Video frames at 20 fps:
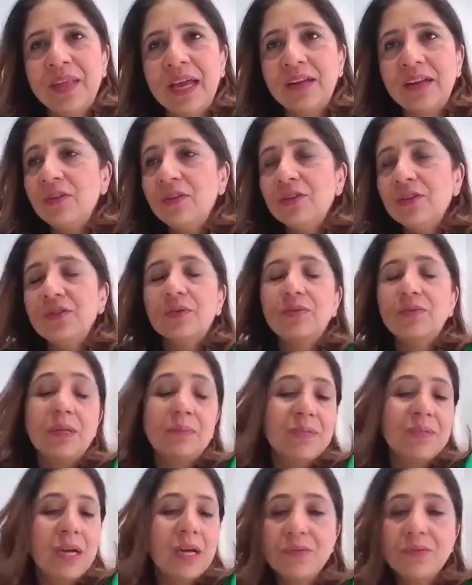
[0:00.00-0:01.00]
And also,
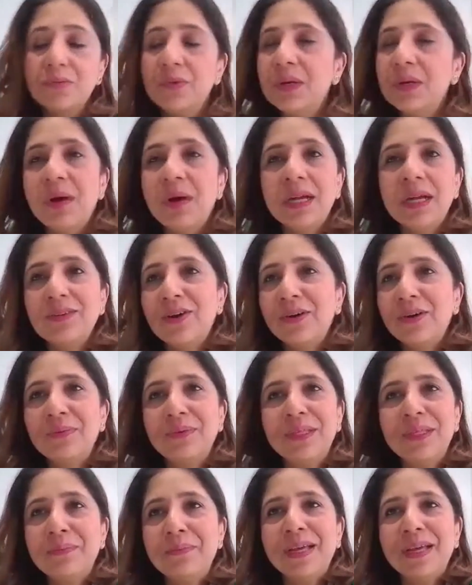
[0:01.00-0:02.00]
sometimes we might
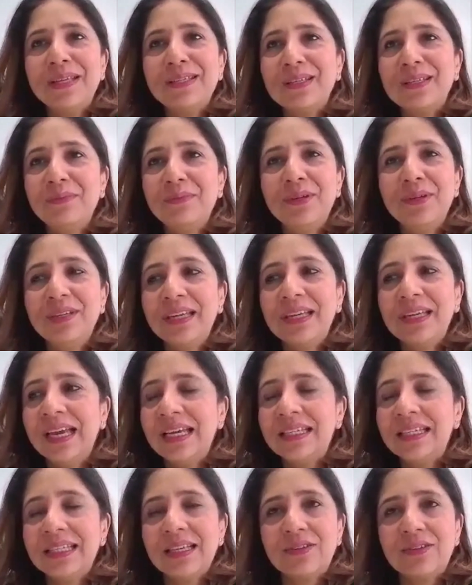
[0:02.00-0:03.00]
not be the best
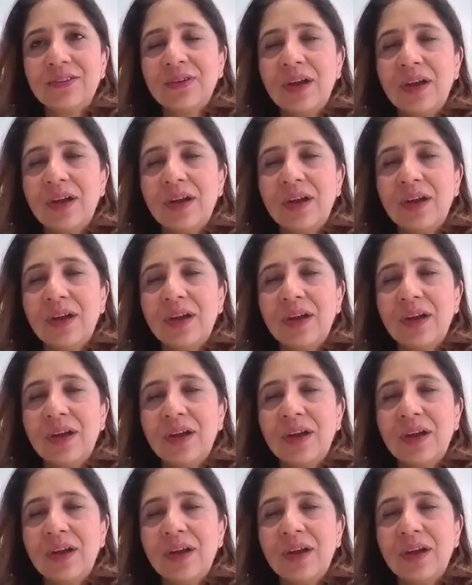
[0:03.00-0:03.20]
communicators.